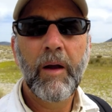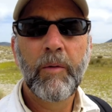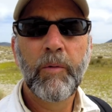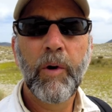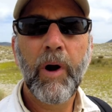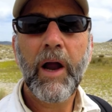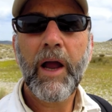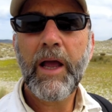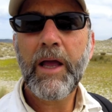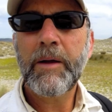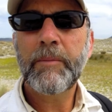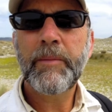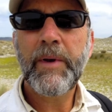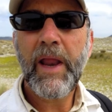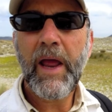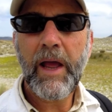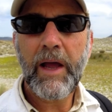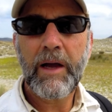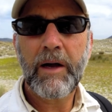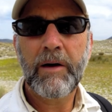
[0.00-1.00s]
Where I am
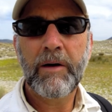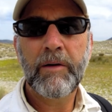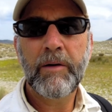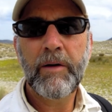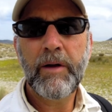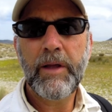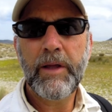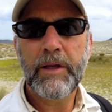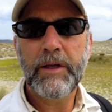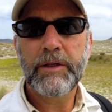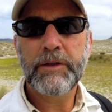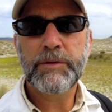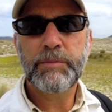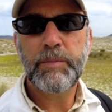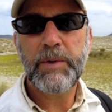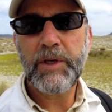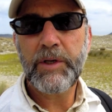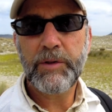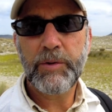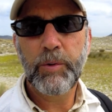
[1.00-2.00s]
now is
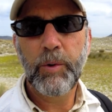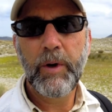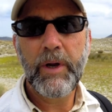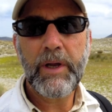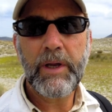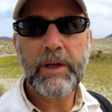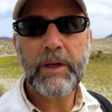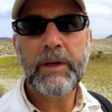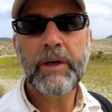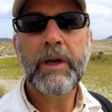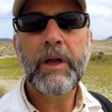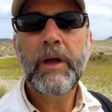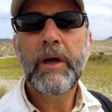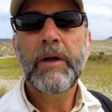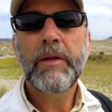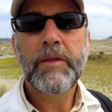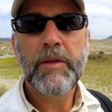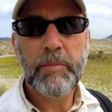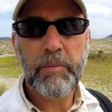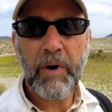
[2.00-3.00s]
between
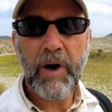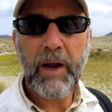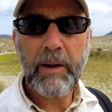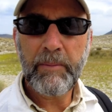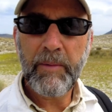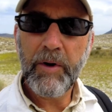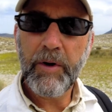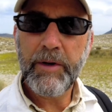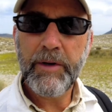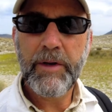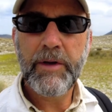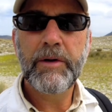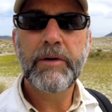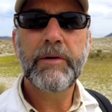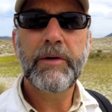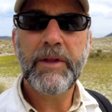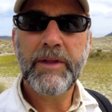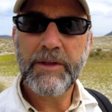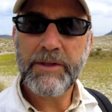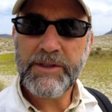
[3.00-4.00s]
the primary
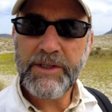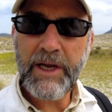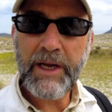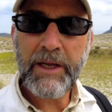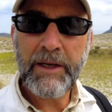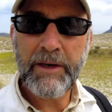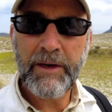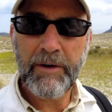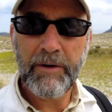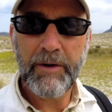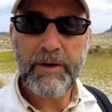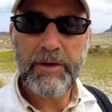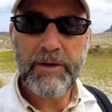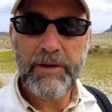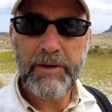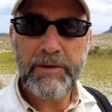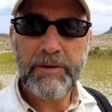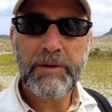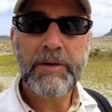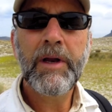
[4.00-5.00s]
dune and the secondary
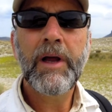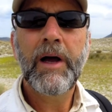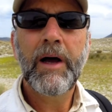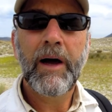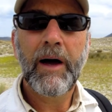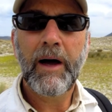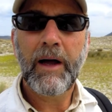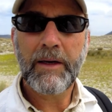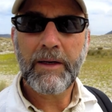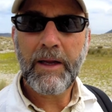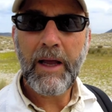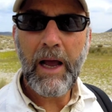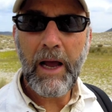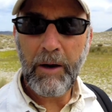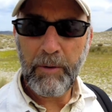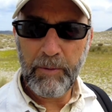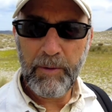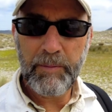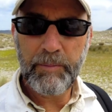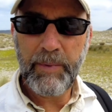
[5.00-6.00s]
dune on
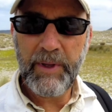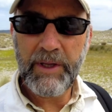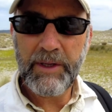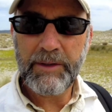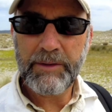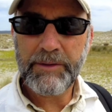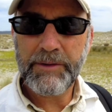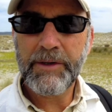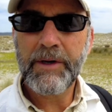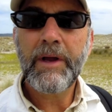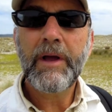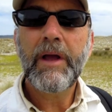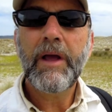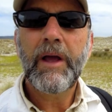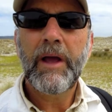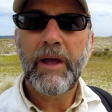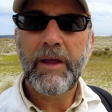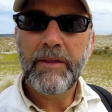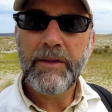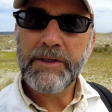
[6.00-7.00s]
Kauri Beach.
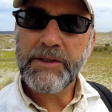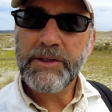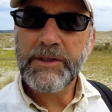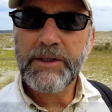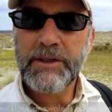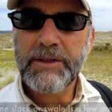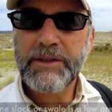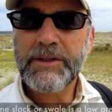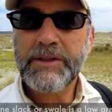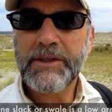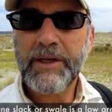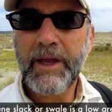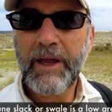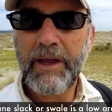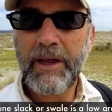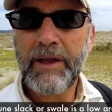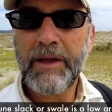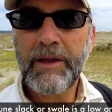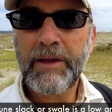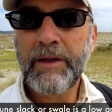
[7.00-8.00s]
And this is
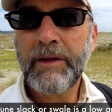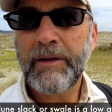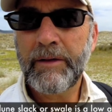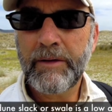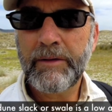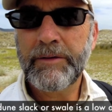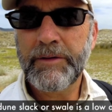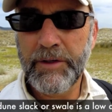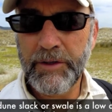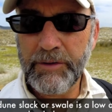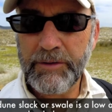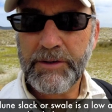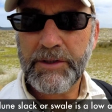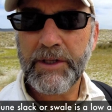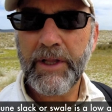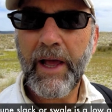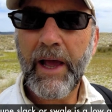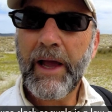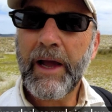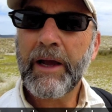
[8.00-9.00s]
a dune
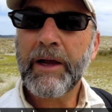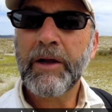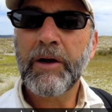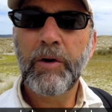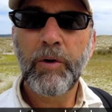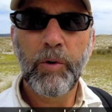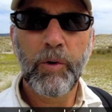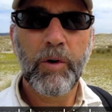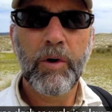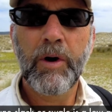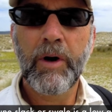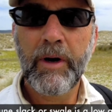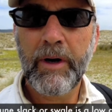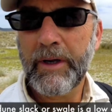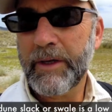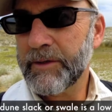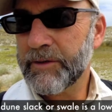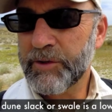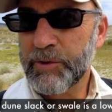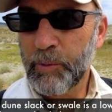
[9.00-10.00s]
slack or
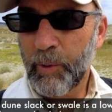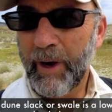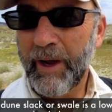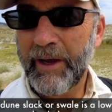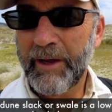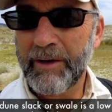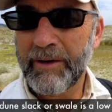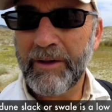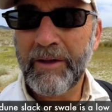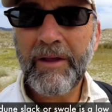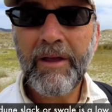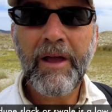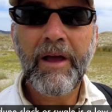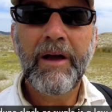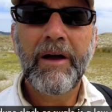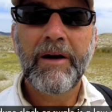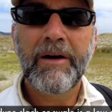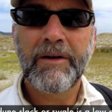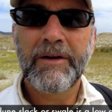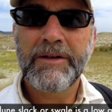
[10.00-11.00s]
a swale.
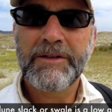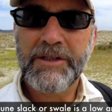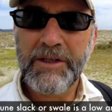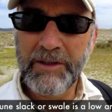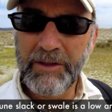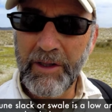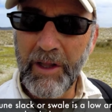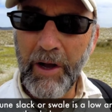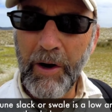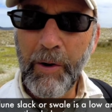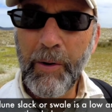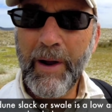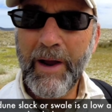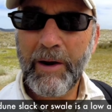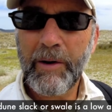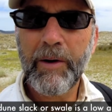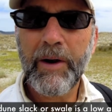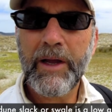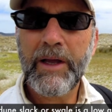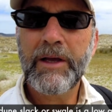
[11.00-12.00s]
Uh, it's a low
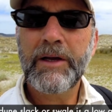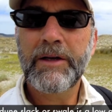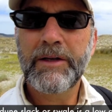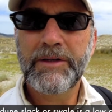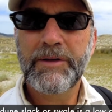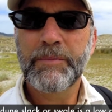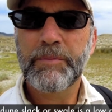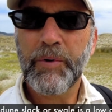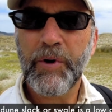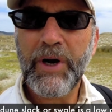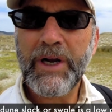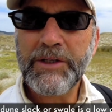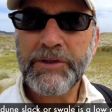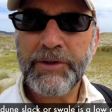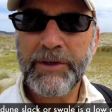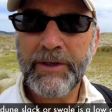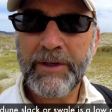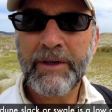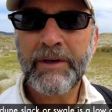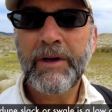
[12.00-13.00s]
area, a
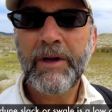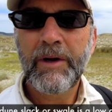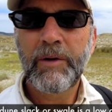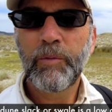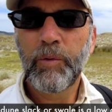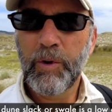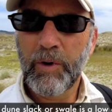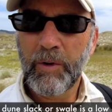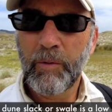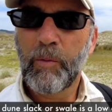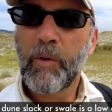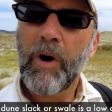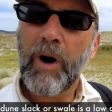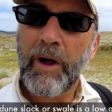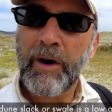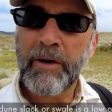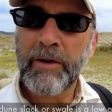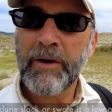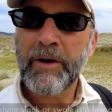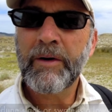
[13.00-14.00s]
depression where
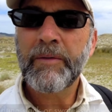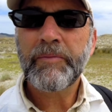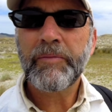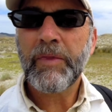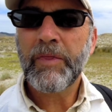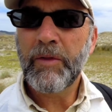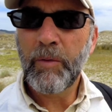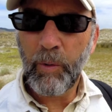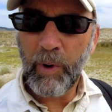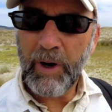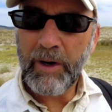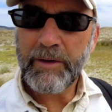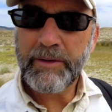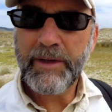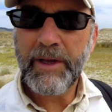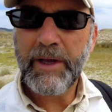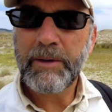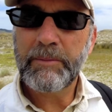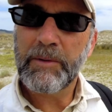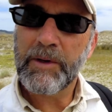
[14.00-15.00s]
water, the water
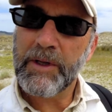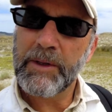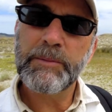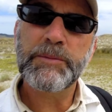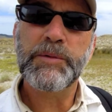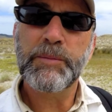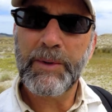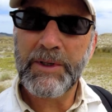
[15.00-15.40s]
table comes